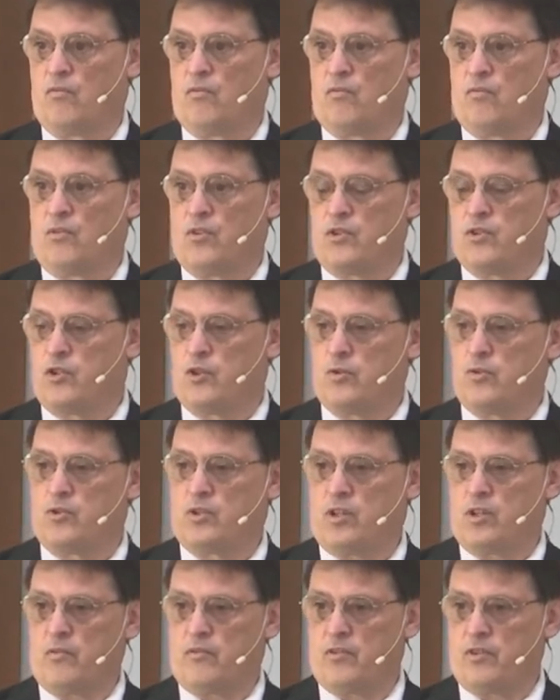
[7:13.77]
The Jews
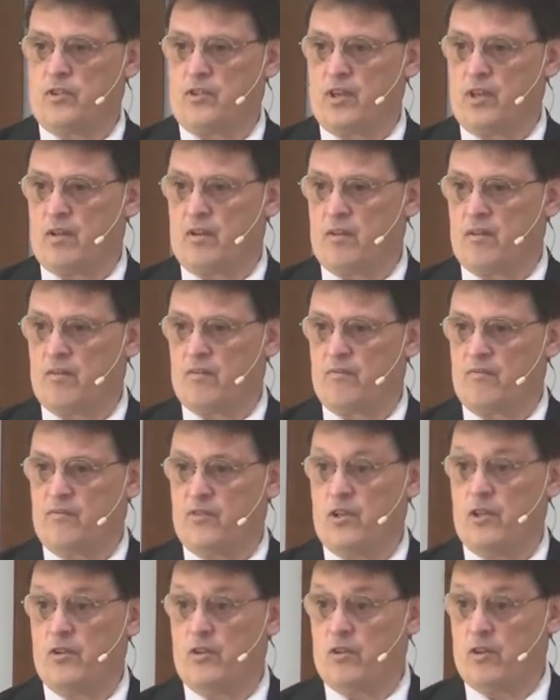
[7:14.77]
live with that
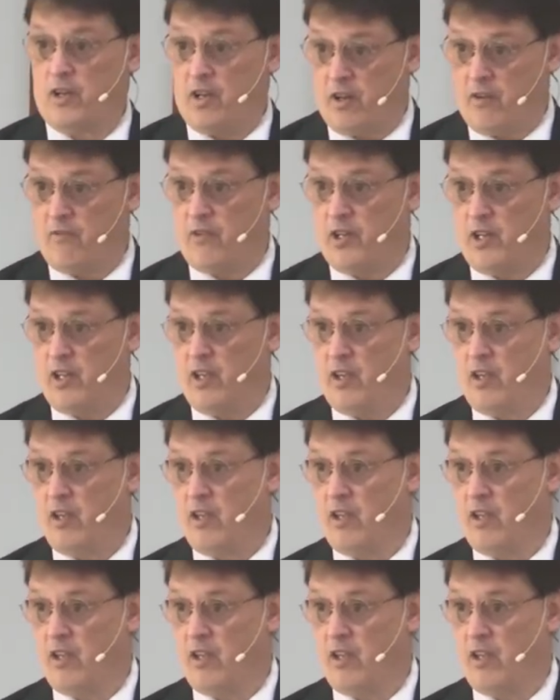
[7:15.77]
fear every day.